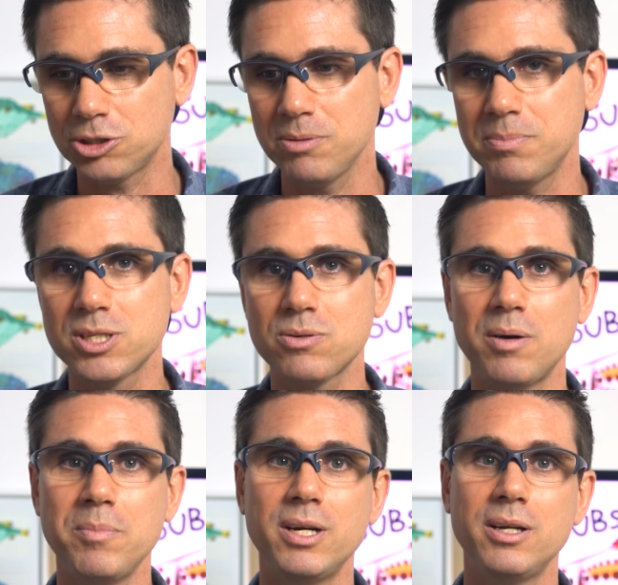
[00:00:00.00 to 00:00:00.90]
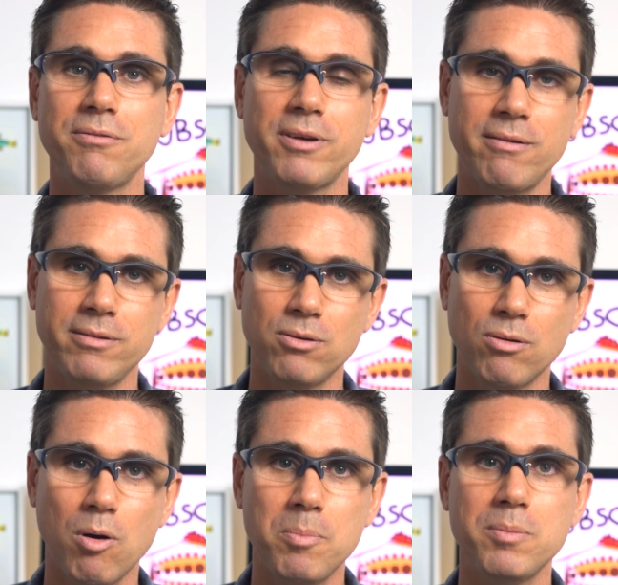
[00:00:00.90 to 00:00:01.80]
shrimp per square meter if you have
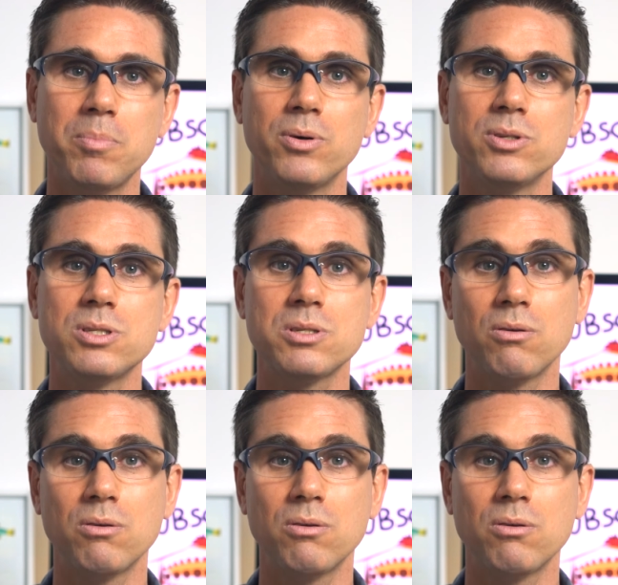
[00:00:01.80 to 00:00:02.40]
open ponds,